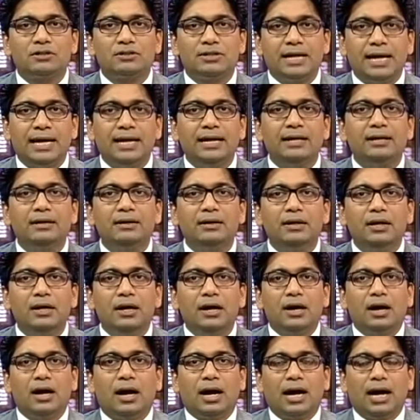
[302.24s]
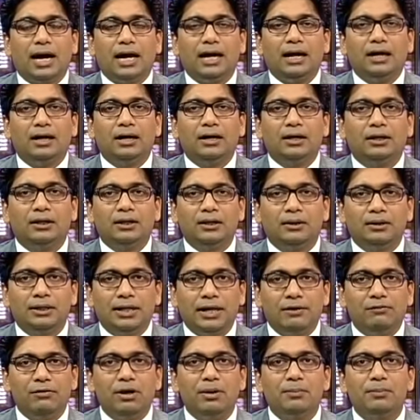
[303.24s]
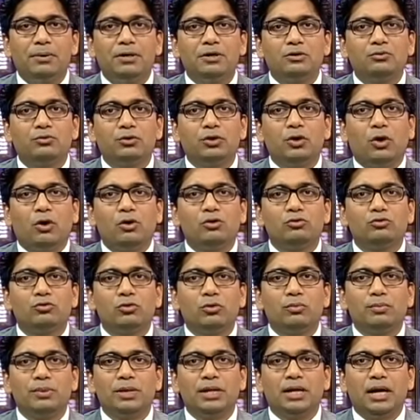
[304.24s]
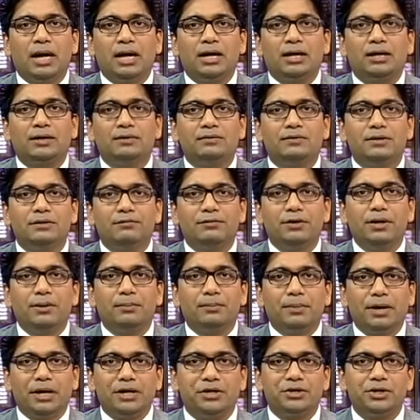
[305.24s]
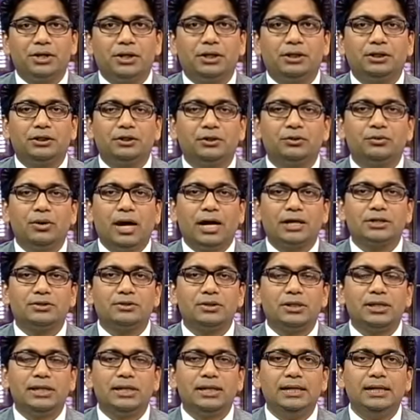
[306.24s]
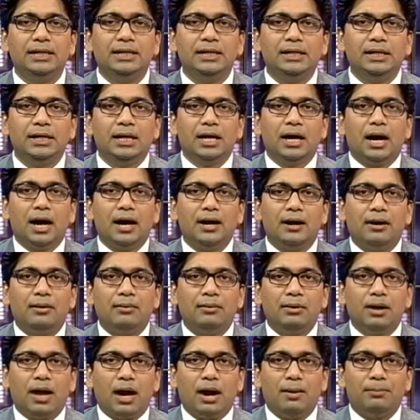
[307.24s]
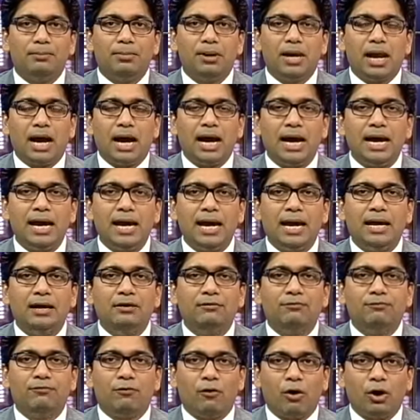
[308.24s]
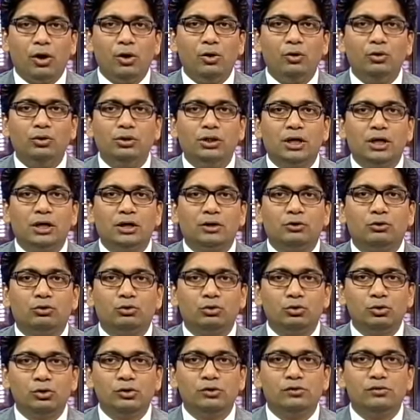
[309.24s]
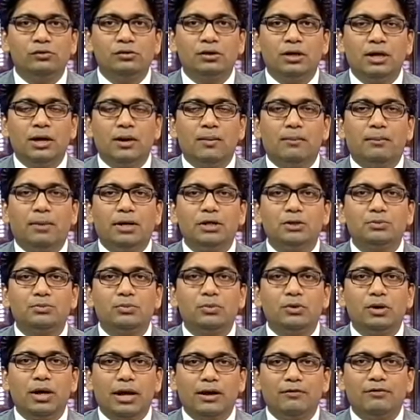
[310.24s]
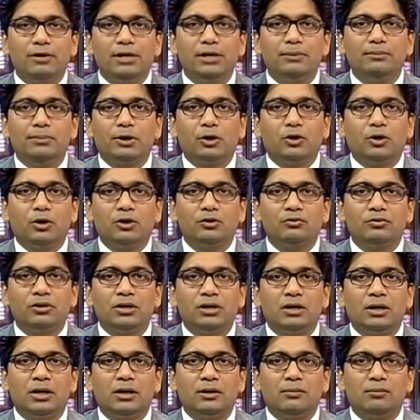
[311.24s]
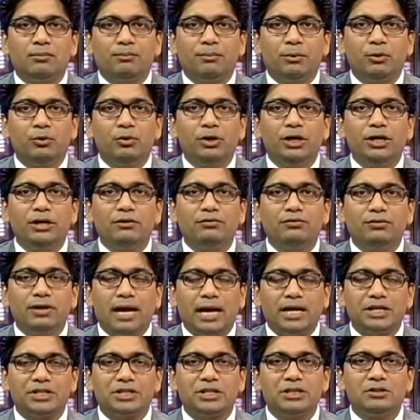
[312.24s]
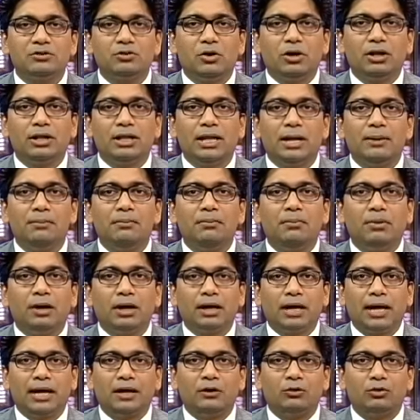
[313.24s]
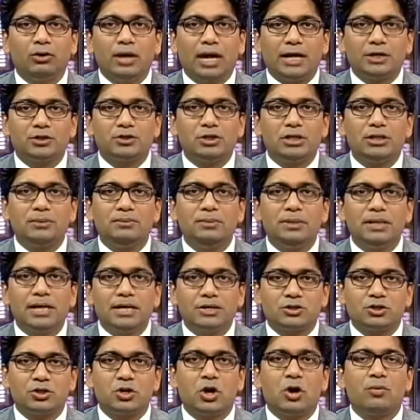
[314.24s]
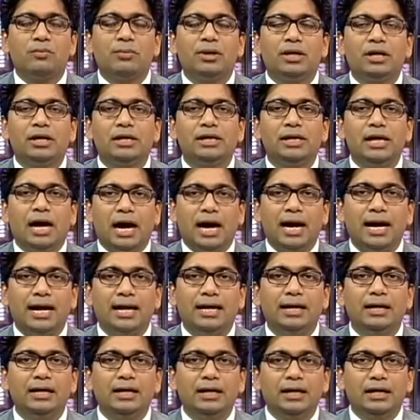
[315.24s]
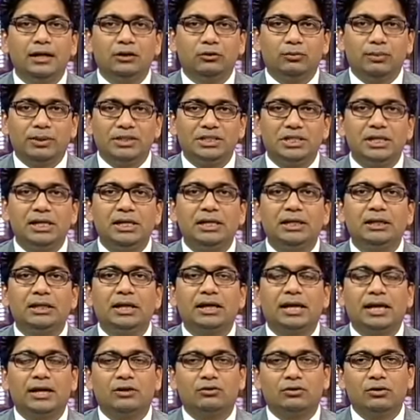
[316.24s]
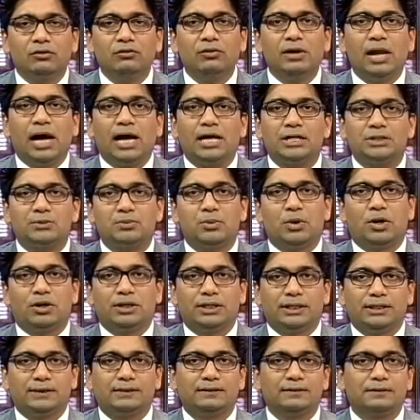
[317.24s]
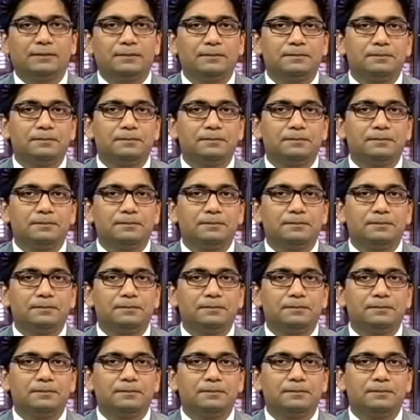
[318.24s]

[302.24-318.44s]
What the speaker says: then the developers would also be under severe pressure to actually apply and follow the rules much more heavily, because the punitive sanctions on them could actually be astronomically high, especially in the case of large projects.